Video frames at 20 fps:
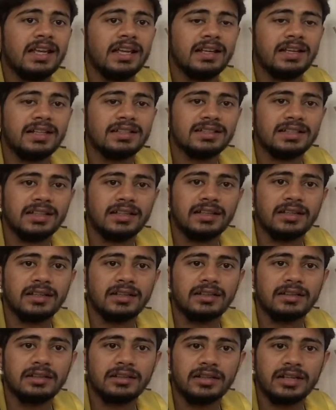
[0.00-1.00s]
Let's
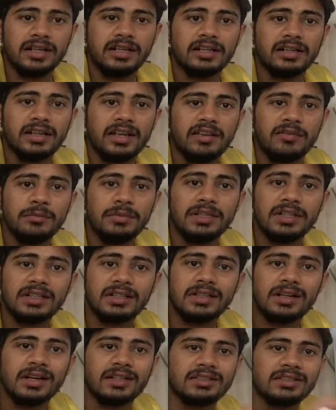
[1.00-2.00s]
say the trainer gave me
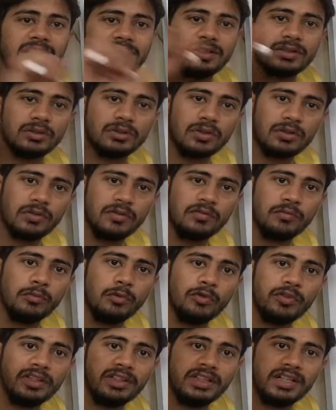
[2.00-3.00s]
another exercise of
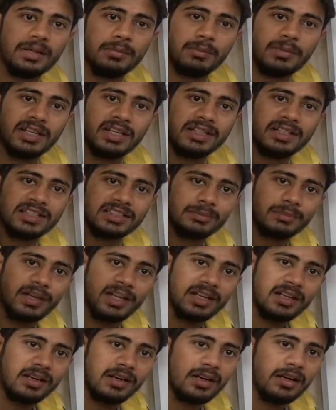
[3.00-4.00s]
moving the dumbbell in this
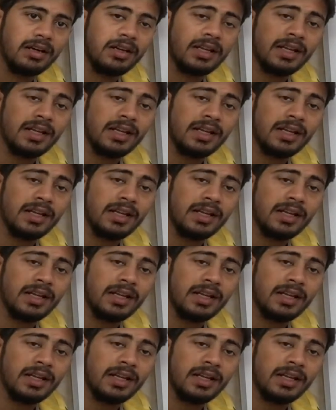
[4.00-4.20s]
manner.